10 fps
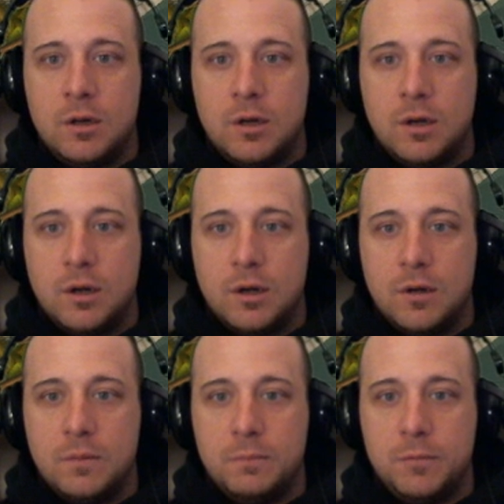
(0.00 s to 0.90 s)

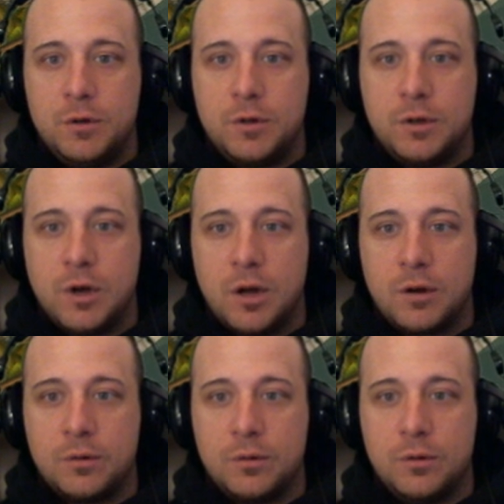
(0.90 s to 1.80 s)
You can
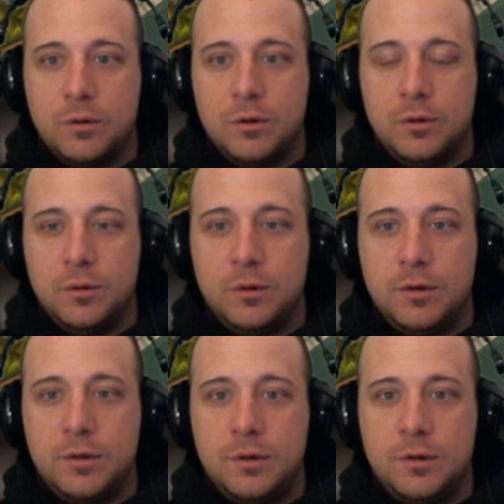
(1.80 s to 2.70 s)
auto loot,
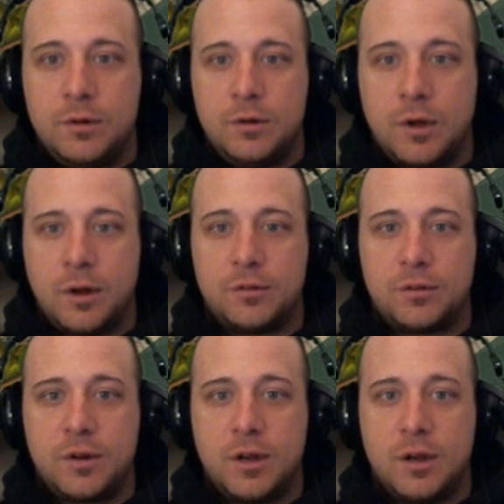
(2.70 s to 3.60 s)
auto
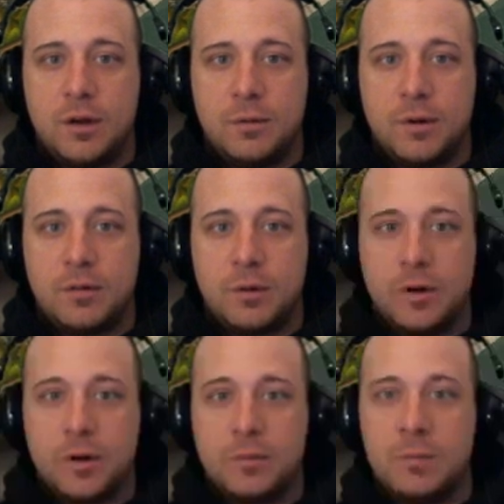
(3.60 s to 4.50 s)
scale, whatever you want to do.